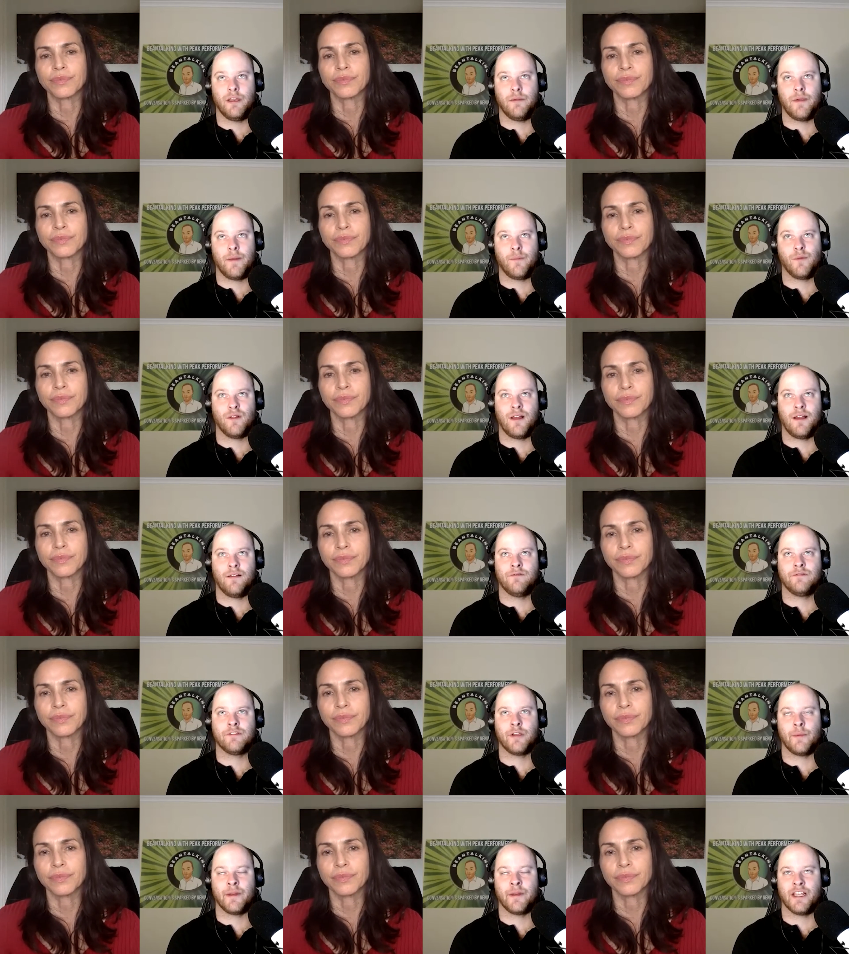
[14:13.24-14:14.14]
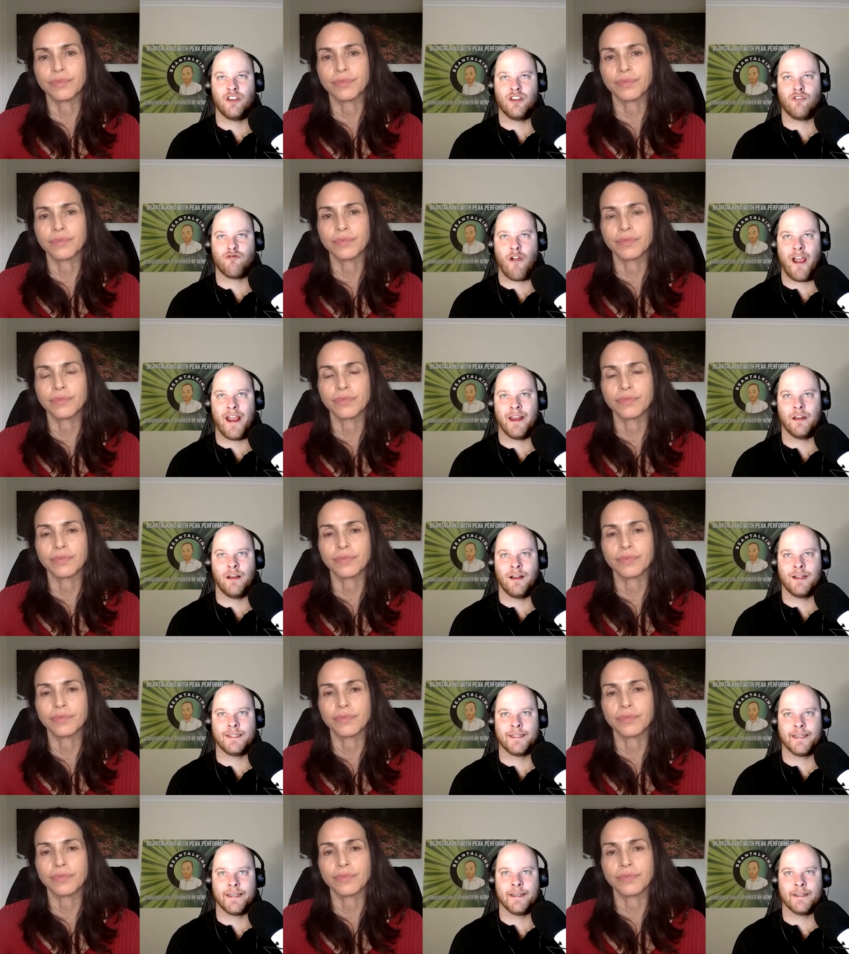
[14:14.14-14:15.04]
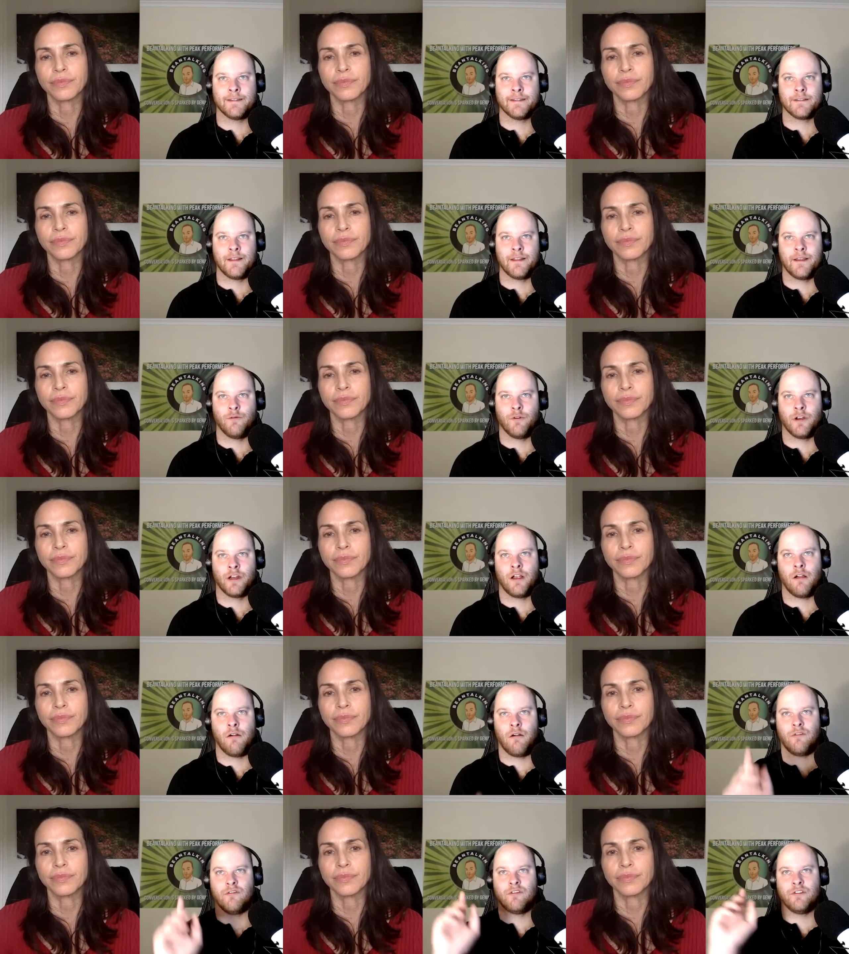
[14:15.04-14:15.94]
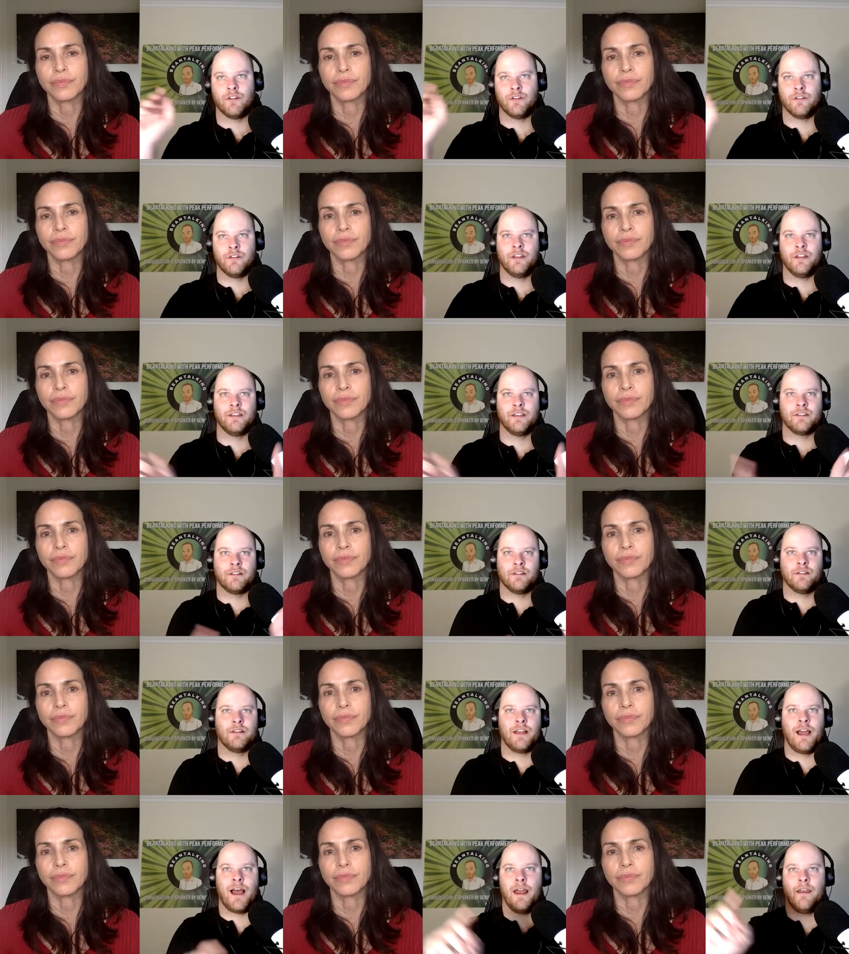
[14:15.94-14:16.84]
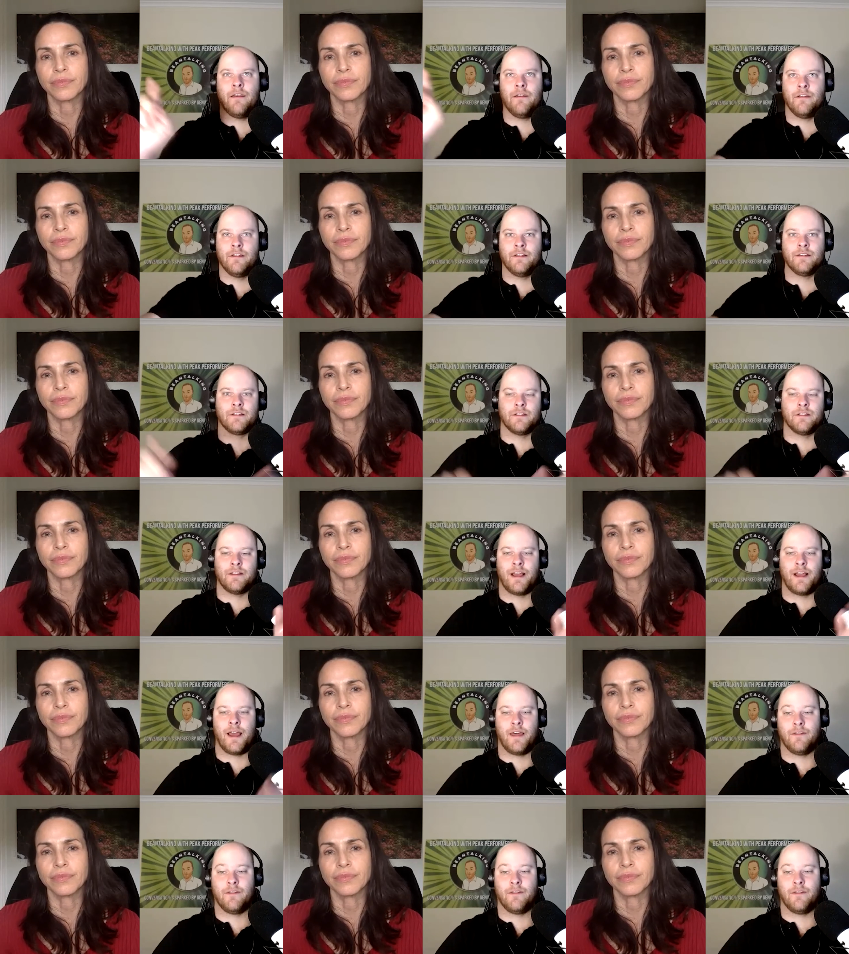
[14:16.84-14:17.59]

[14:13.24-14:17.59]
Speaker 1: people have so many great ideas, and they want to go off and do this and that and this and that.